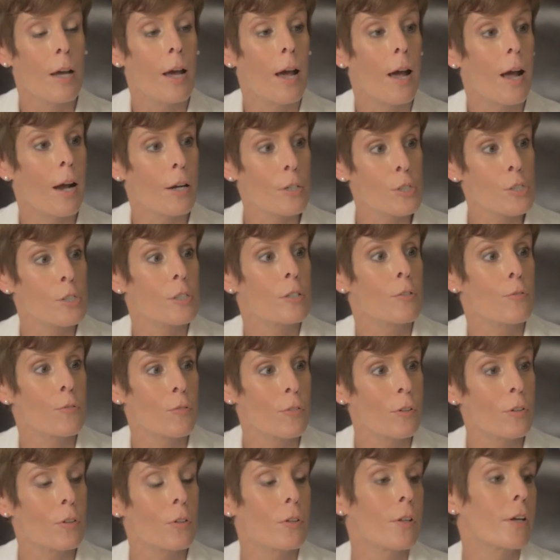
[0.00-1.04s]
actually
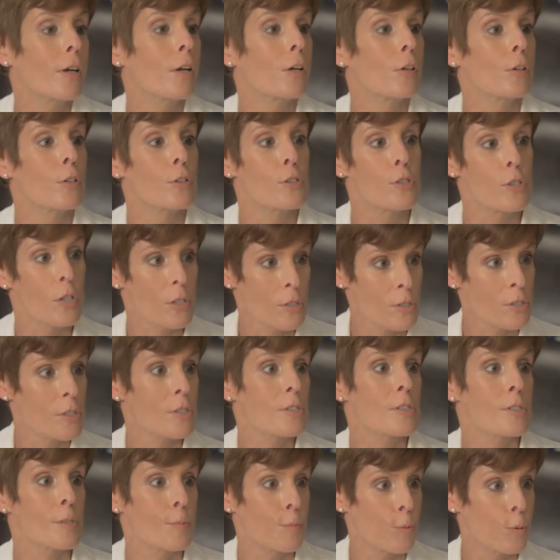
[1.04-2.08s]
feel they are just
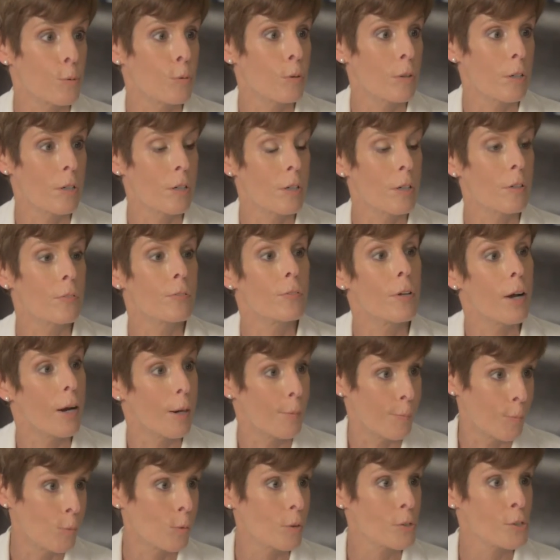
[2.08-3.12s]
as supported, if
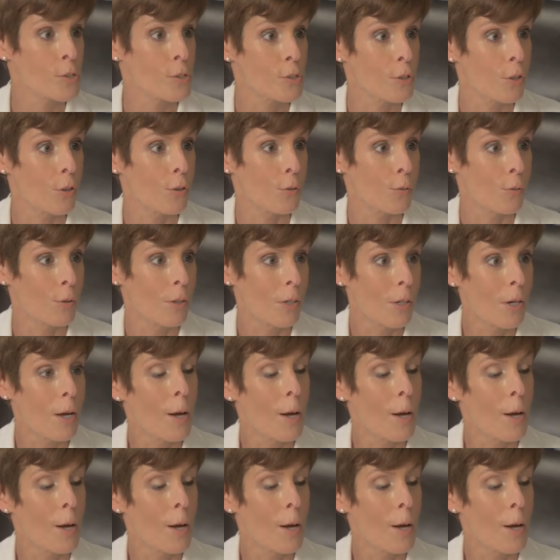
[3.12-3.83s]
not more so,